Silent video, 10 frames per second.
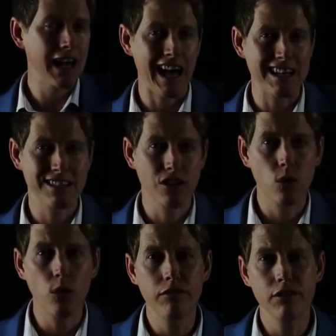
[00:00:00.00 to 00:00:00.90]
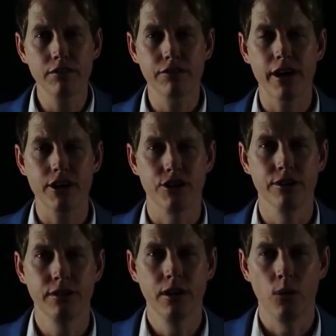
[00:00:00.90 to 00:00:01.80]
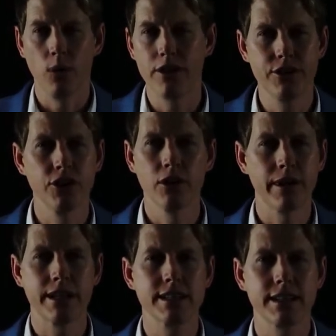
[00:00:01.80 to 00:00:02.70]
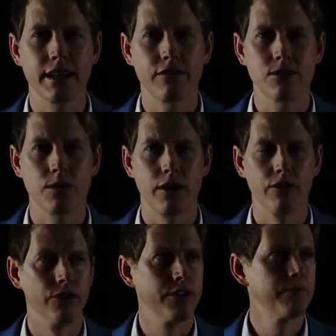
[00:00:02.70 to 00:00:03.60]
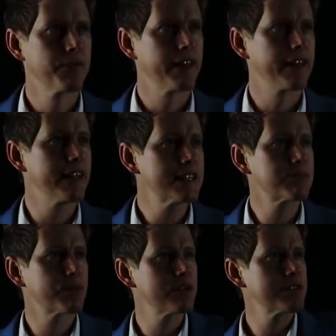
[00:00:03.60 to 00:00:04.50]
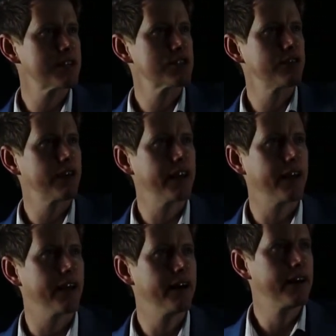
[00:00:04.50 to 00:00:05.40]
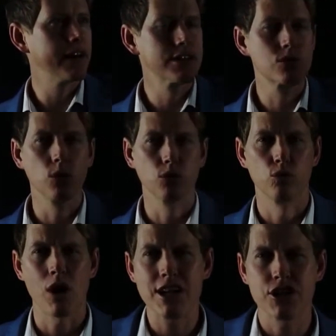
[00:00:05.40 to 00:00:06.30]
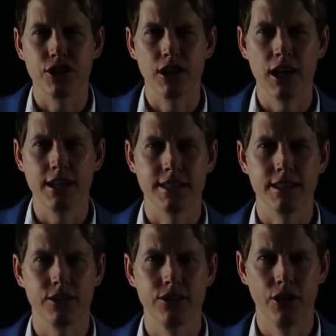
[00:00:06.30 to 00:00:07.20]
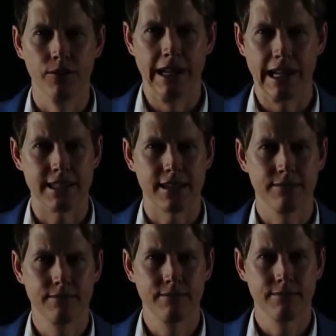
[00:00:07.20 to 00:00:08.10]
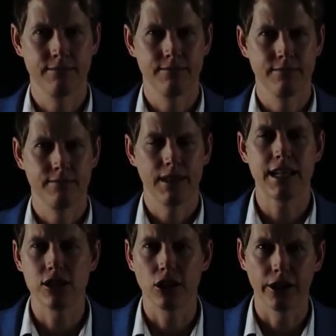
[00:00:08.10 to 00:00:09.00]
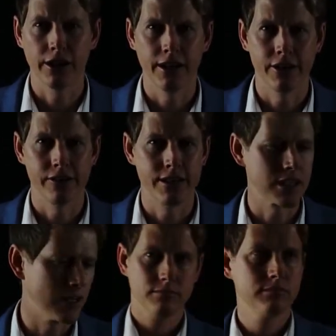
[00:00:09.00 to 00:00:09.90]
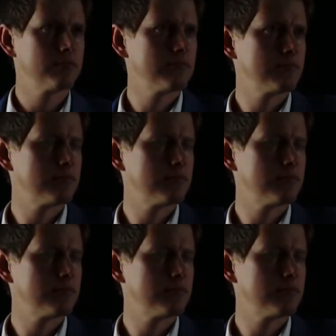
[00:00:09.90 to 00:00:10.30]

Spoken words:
as an equivalent fraction where the denominator didn't have a square root. This process over here is called rationalising the denominator. Let's look at another example.